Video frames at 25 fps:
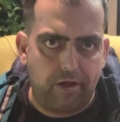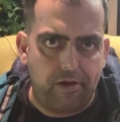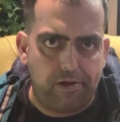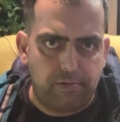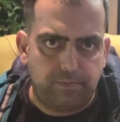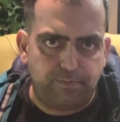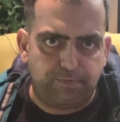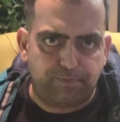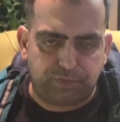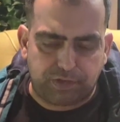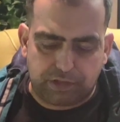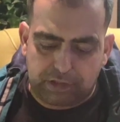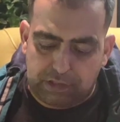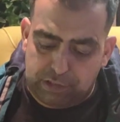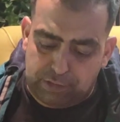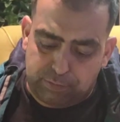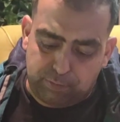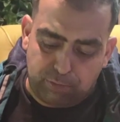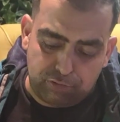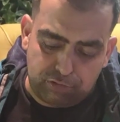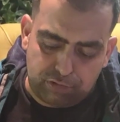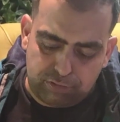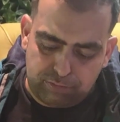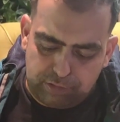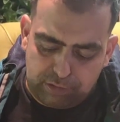Oh. It's
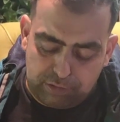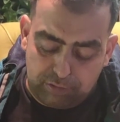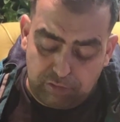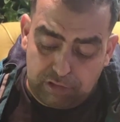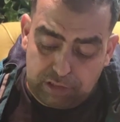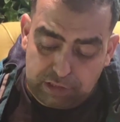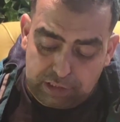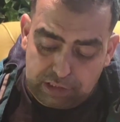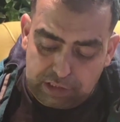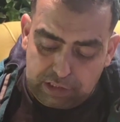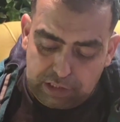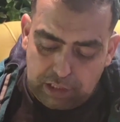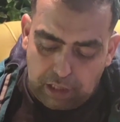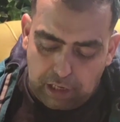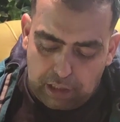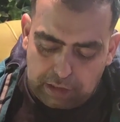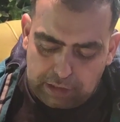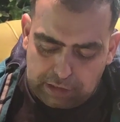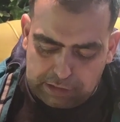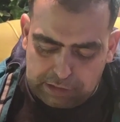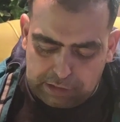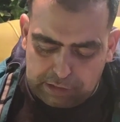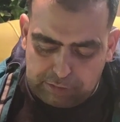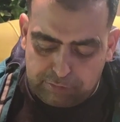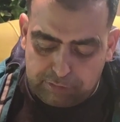supposed to be. No, it is the
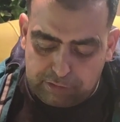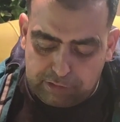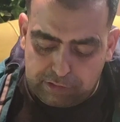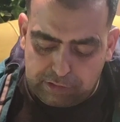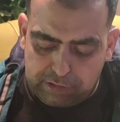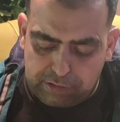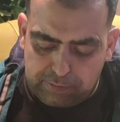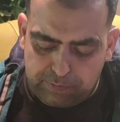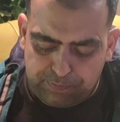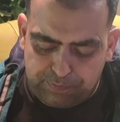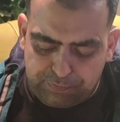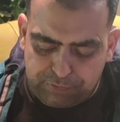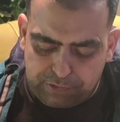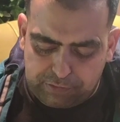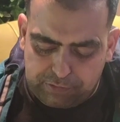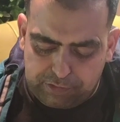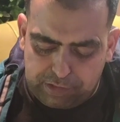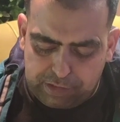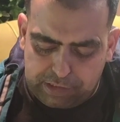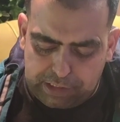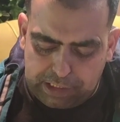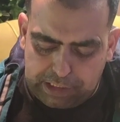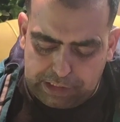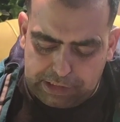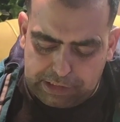hottest. It was when
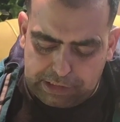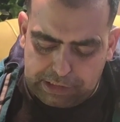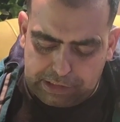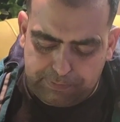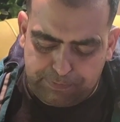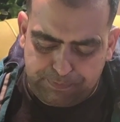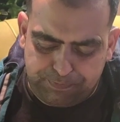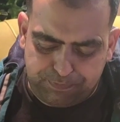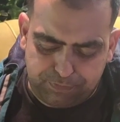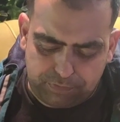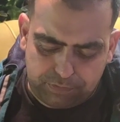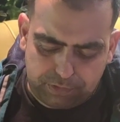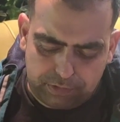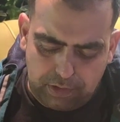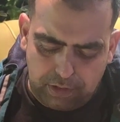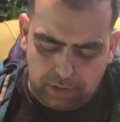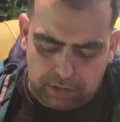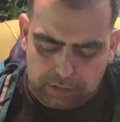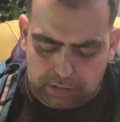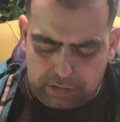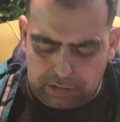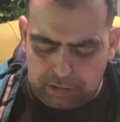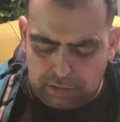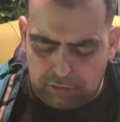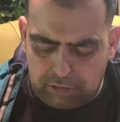I tasted it.
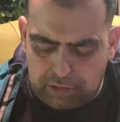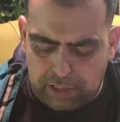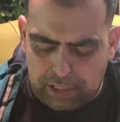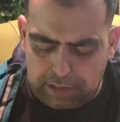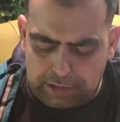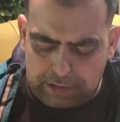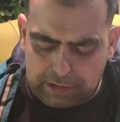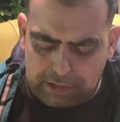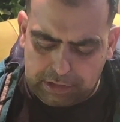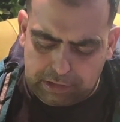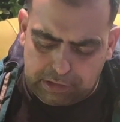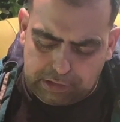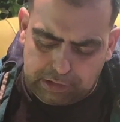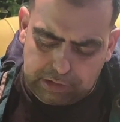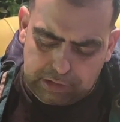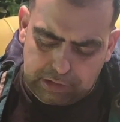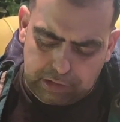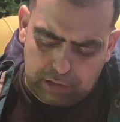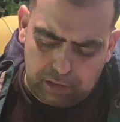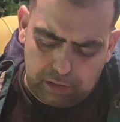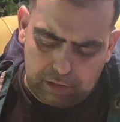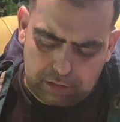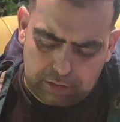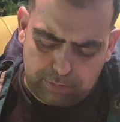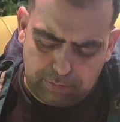Still okay. It is still
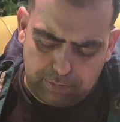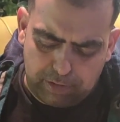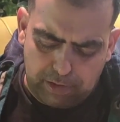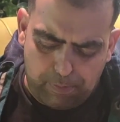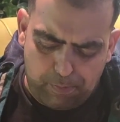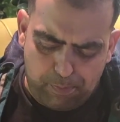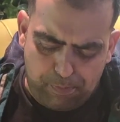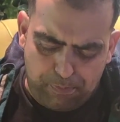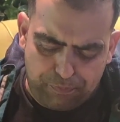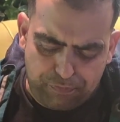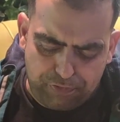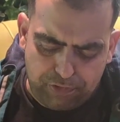the hot, but